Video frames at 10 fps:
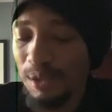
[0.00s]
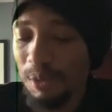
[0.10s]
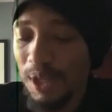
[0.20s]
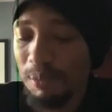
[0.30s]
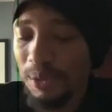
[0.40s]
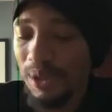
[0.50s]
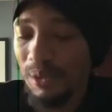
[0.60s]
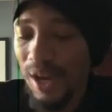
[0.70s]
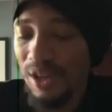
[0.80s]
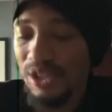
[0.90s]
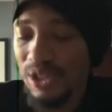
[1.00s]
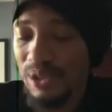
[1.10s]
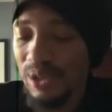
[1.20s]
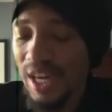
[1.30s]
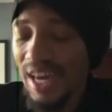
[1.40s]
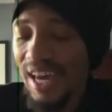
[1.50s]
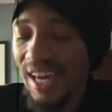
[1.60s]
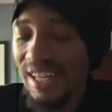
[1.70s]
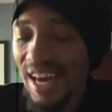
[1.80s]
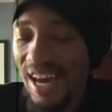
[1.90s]
the people around you
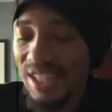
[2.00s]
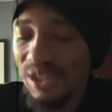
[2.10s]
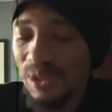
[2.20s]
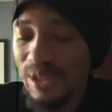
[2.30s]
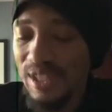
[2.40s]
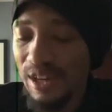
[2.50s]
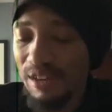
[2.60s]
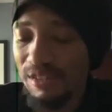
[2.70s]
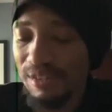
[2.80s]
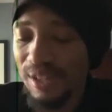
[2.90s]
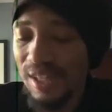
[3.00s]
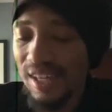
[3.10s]
and ask yourself,